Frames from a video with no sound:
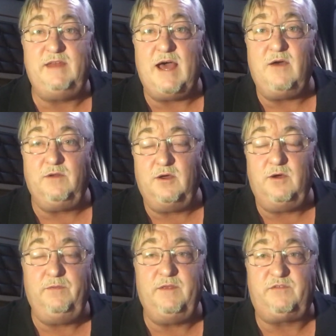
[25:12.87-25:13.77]

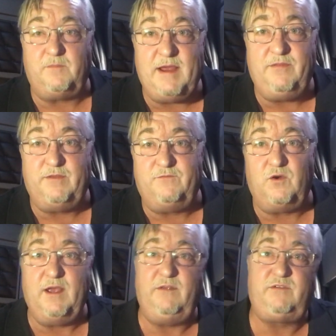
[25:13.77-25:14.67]
download the Samantha
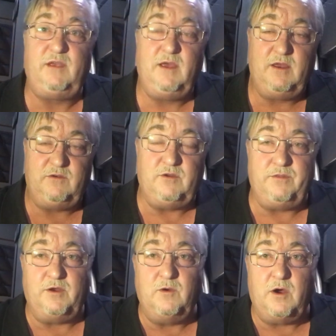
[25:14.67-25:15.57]
voice to
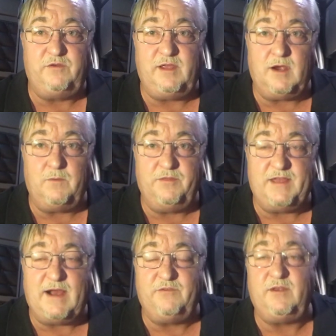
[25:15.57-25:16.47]
the new OTR
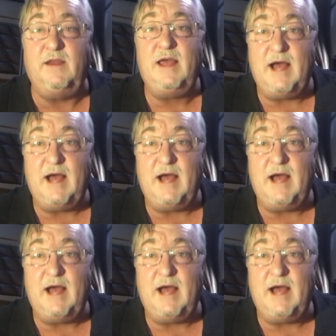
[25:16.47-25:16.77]
1000.